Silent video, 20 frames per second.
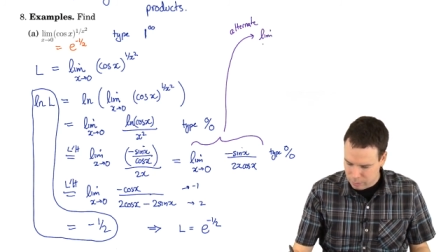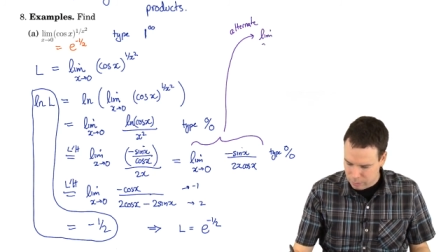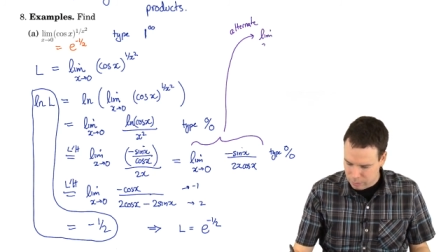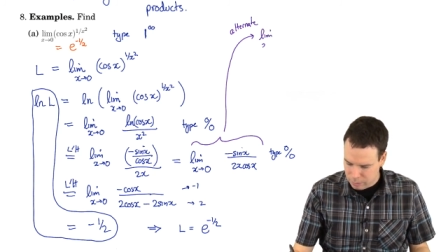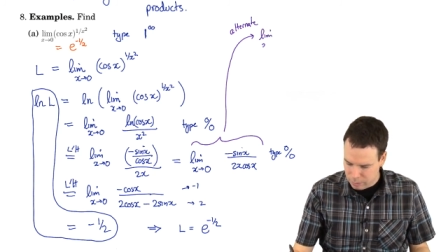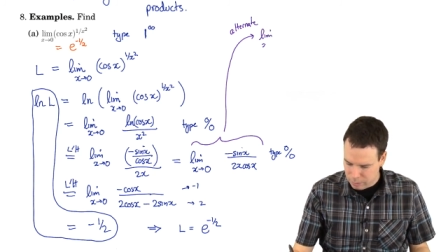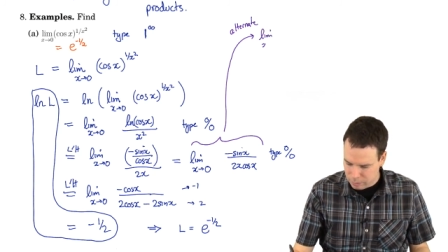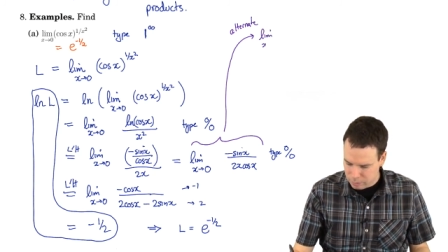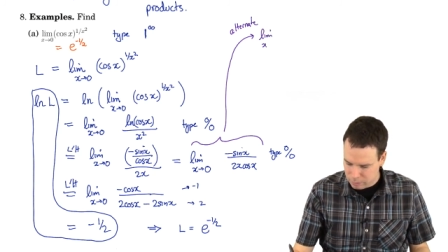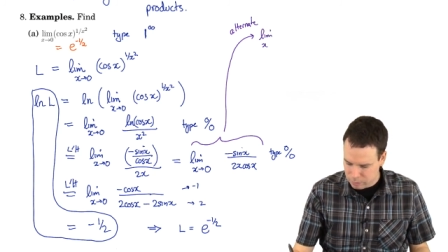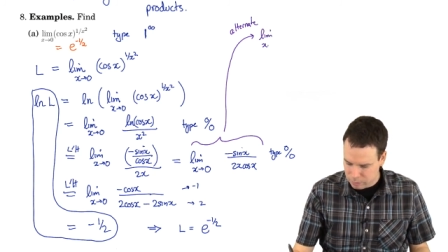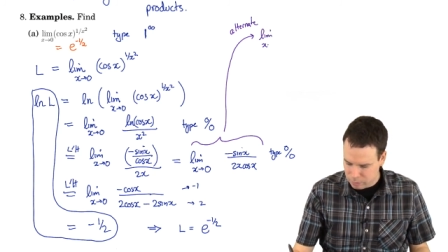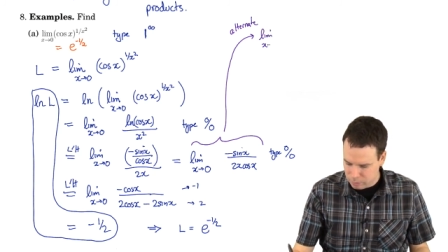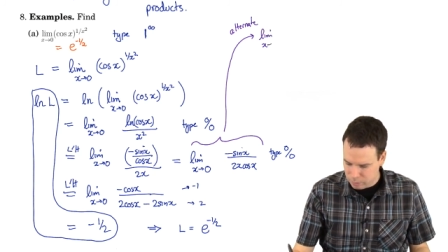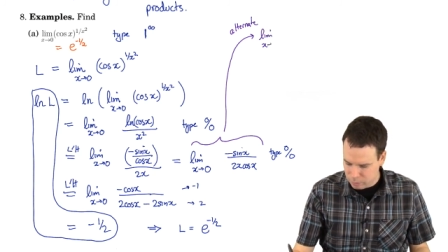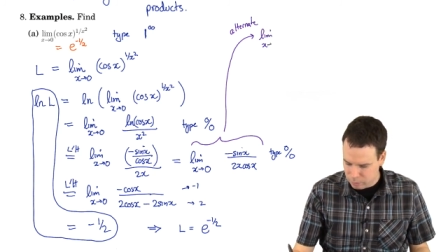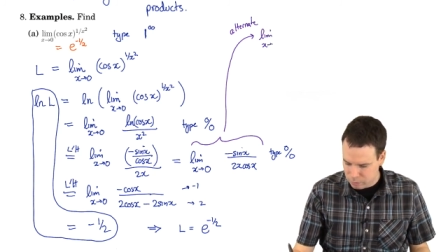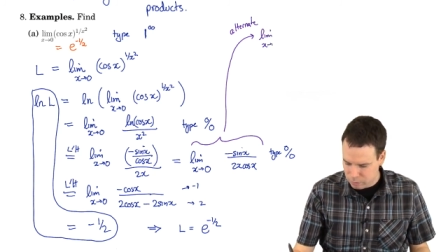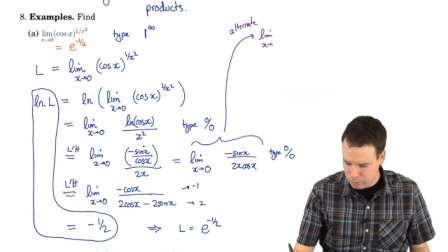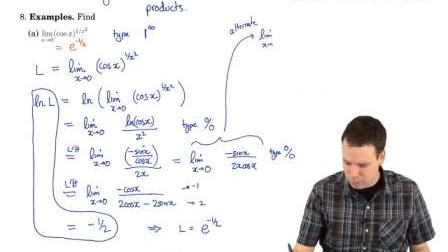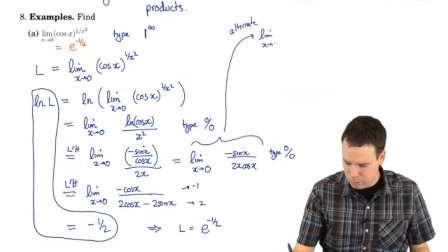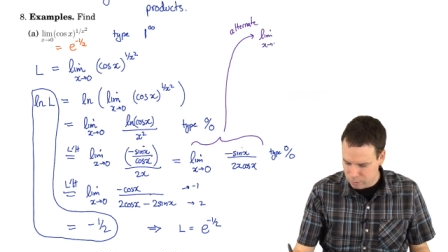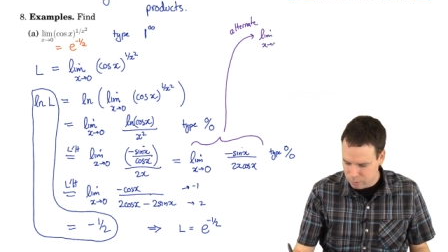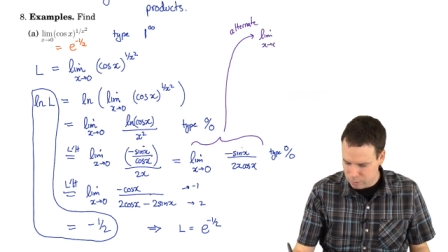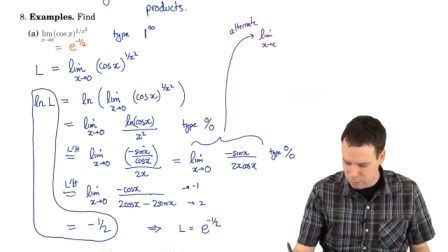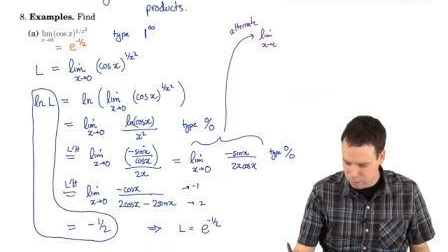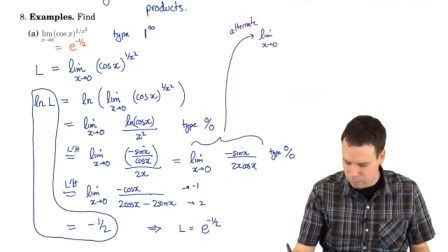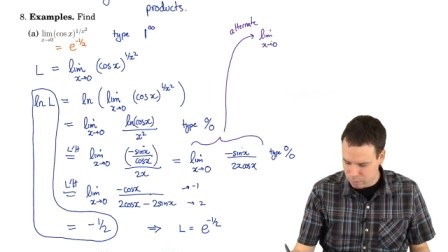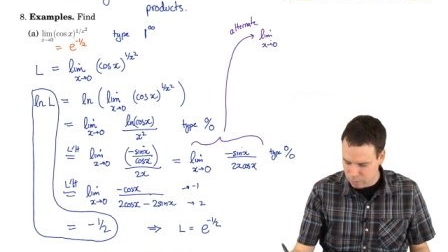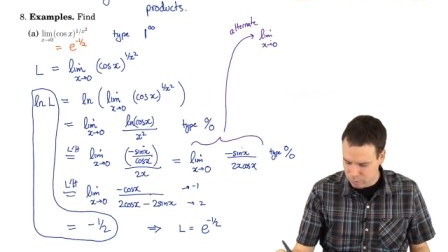x goes to
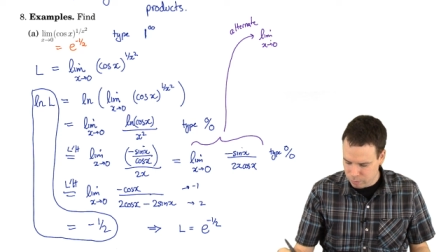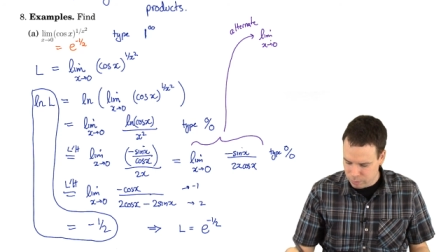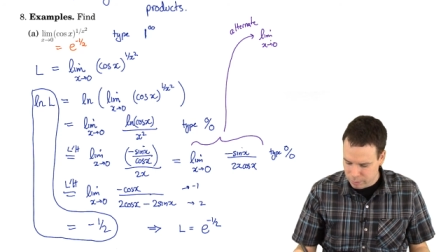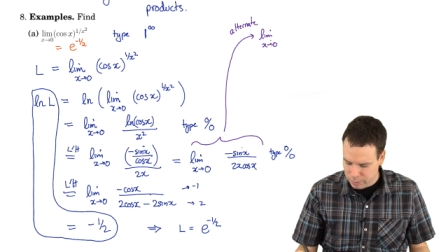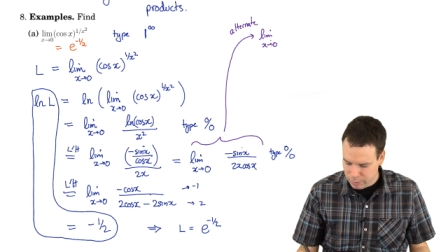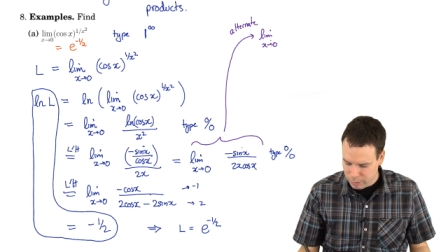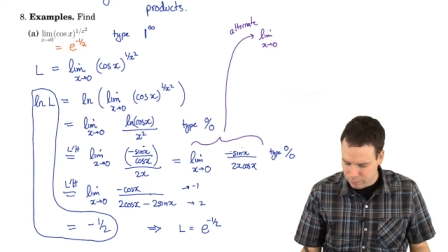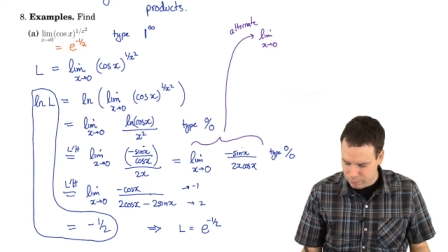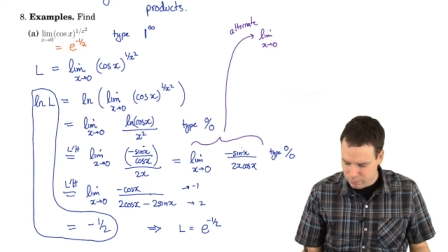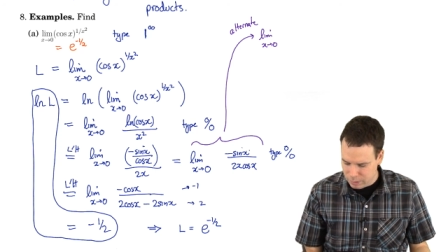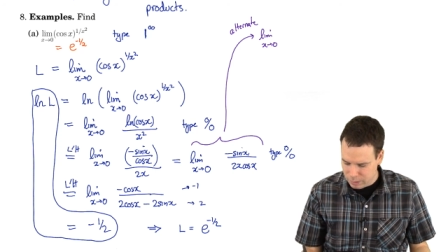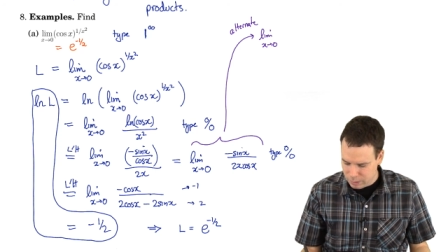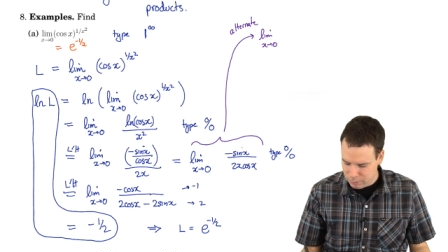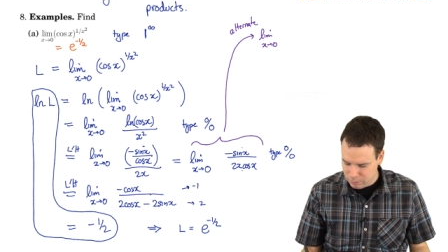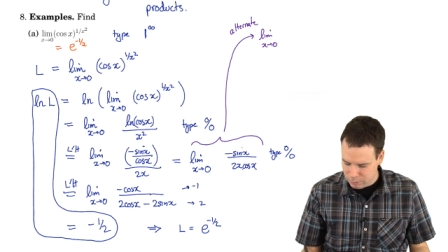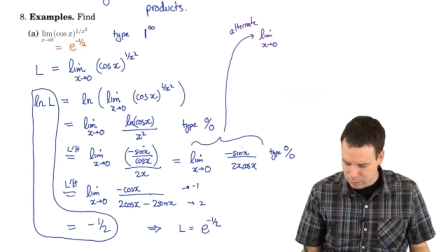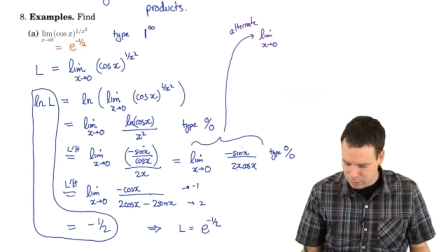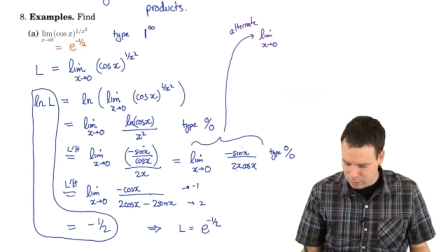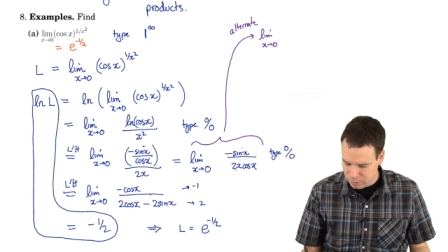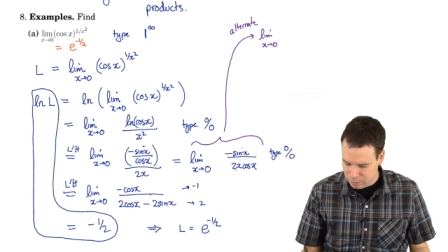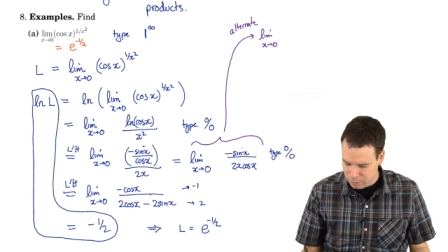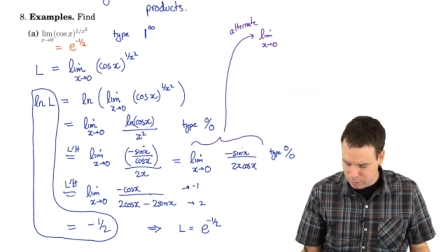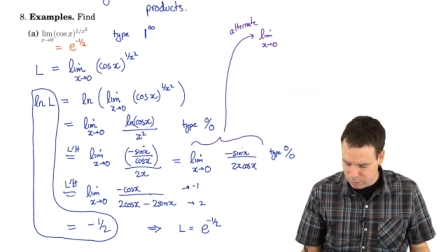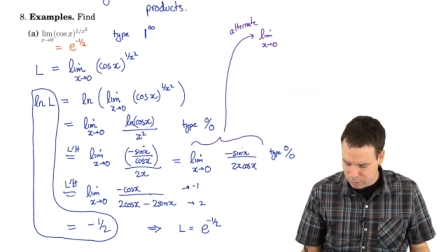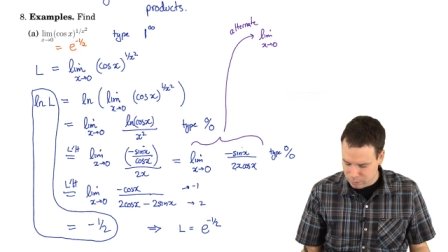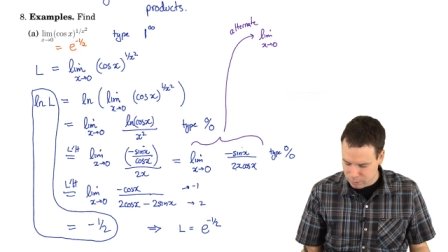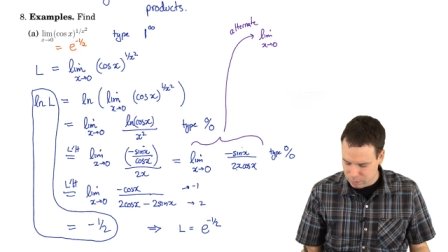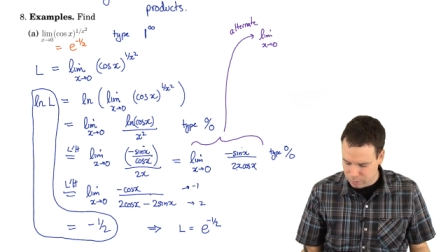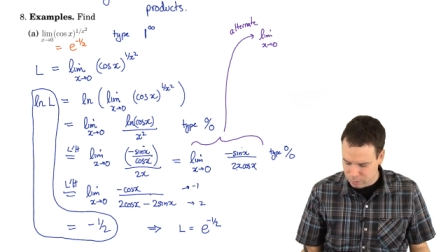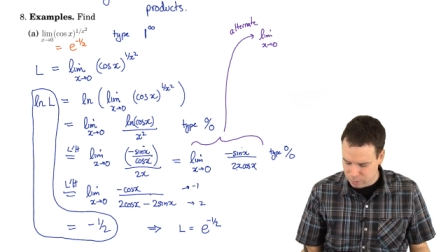0 of negative sine
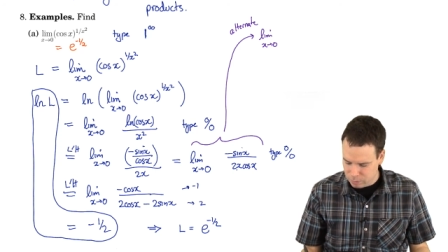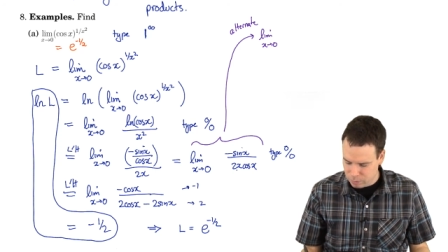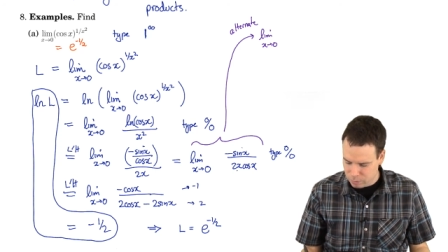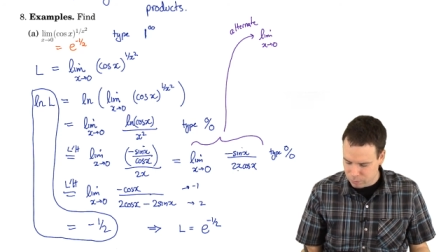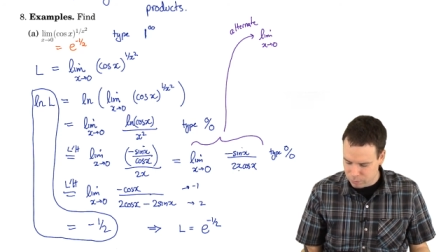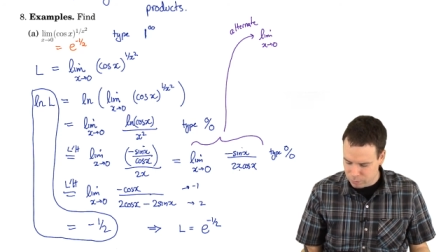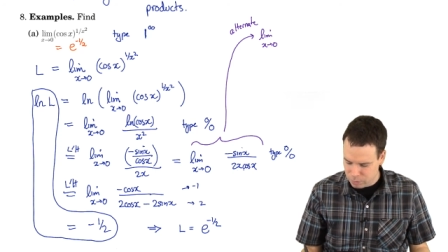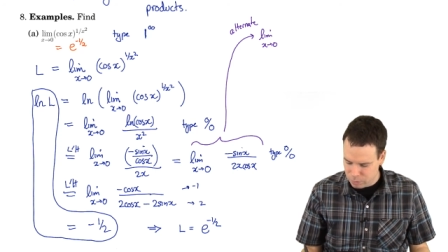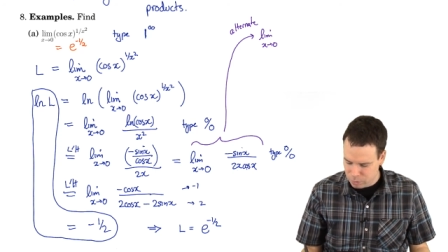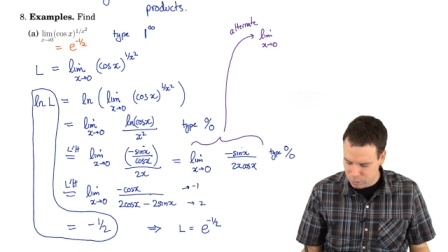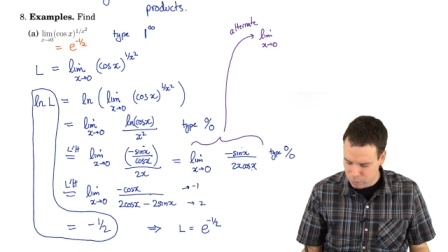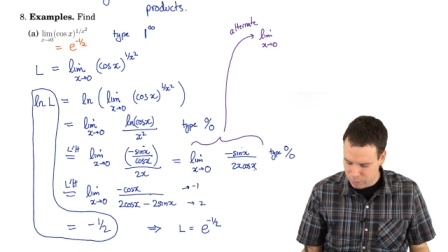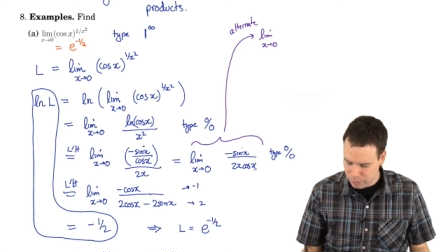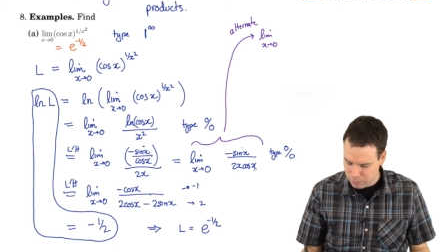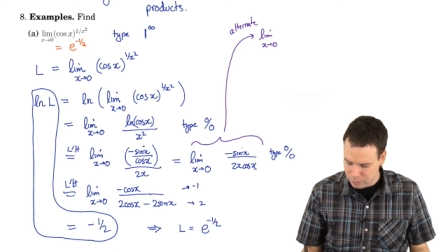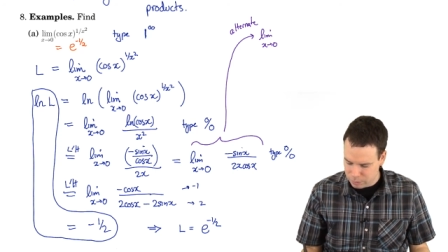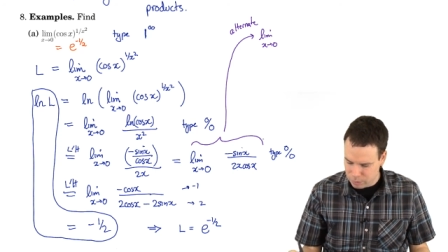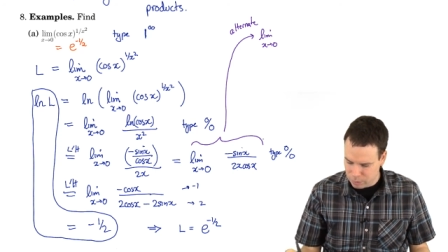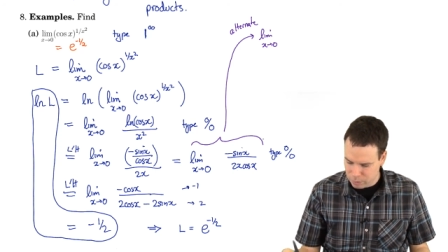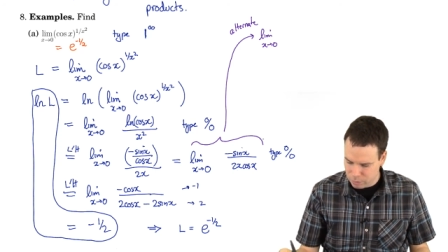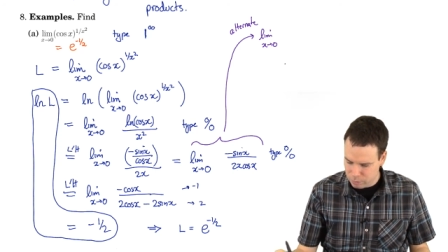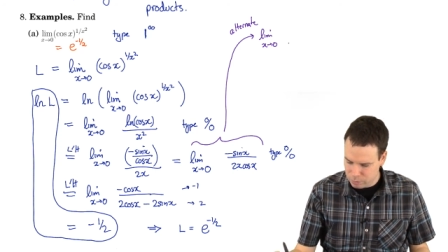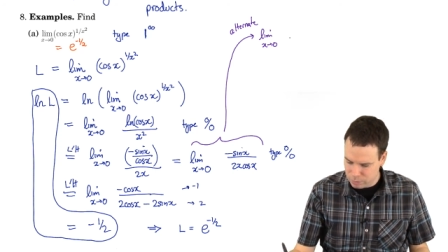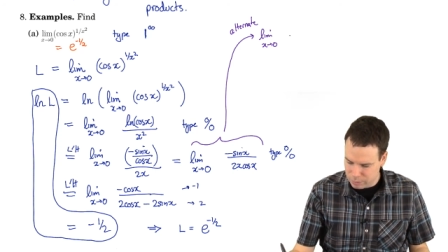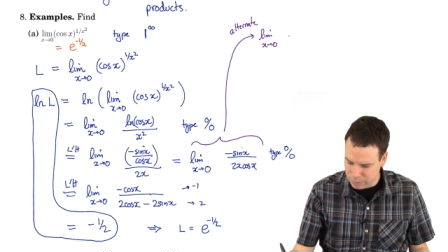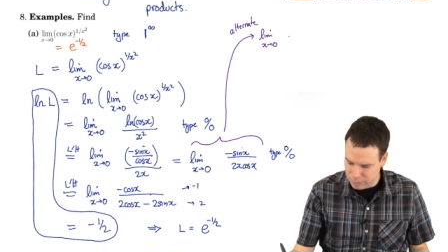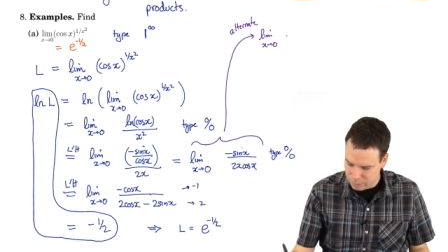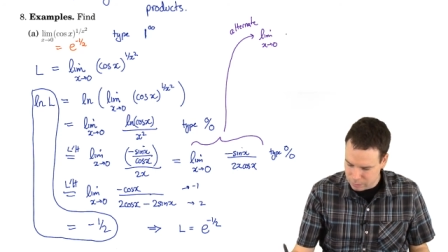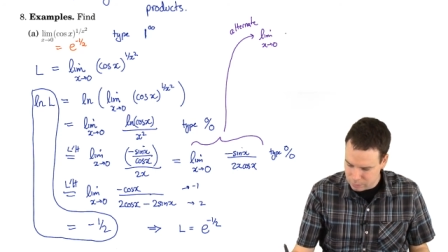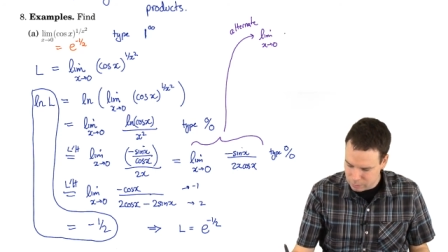x over 2x cos
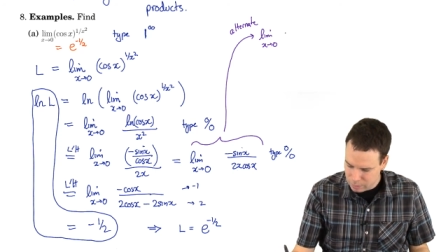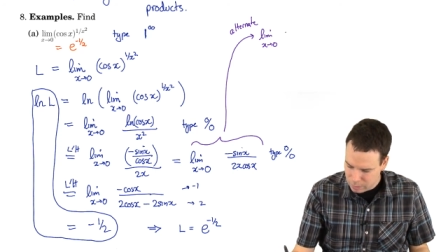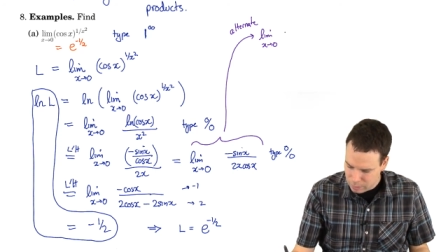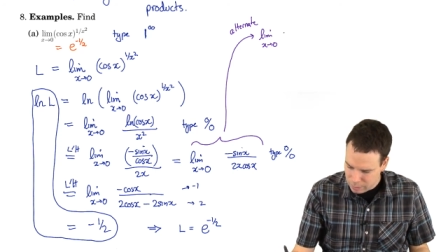x.